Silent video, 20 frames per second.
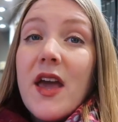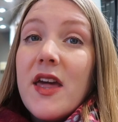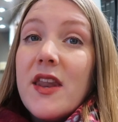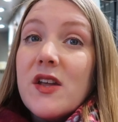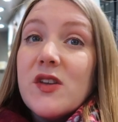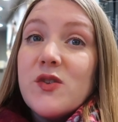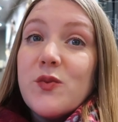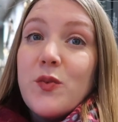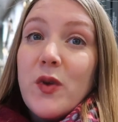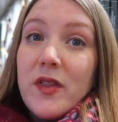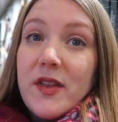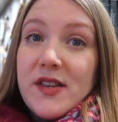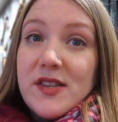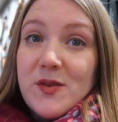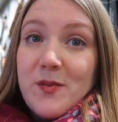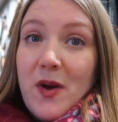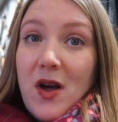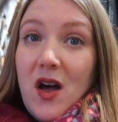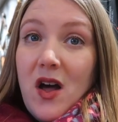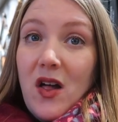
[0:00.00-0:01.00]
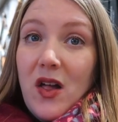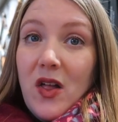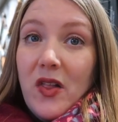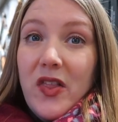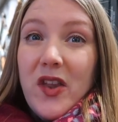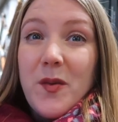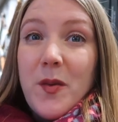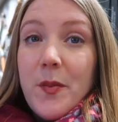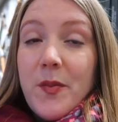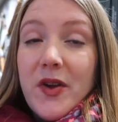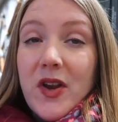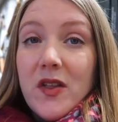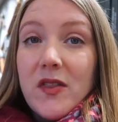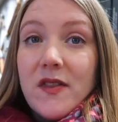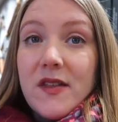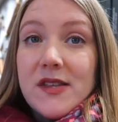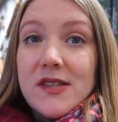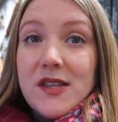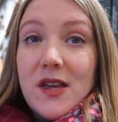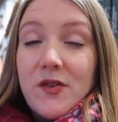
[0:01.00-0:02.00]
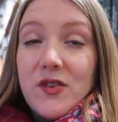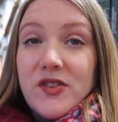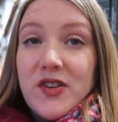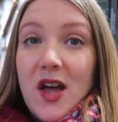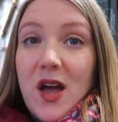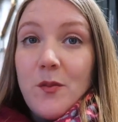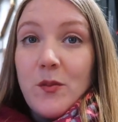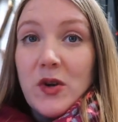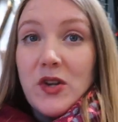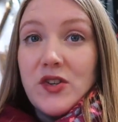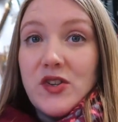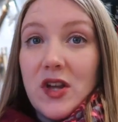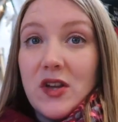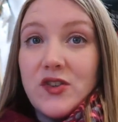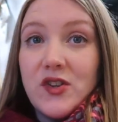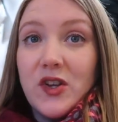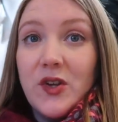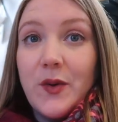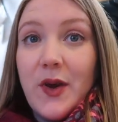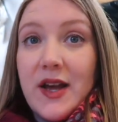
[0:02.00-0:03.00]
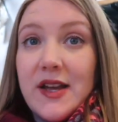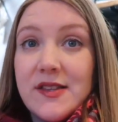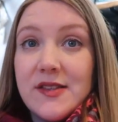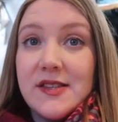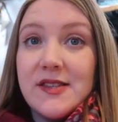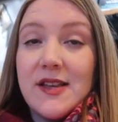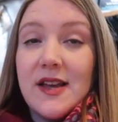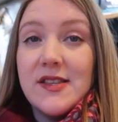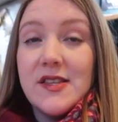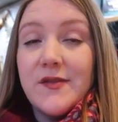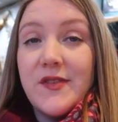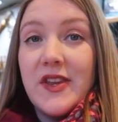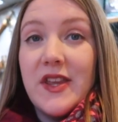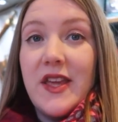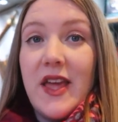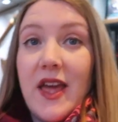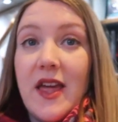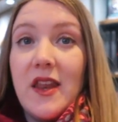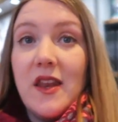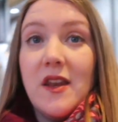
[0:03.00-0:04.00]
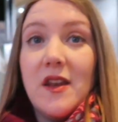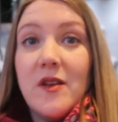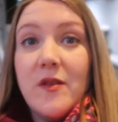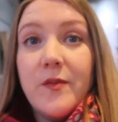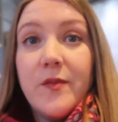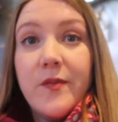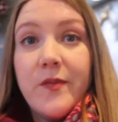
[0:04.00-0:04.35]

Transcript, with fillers: it is really small a little bit bigger than this gift shop which I'll show you guys the size of it again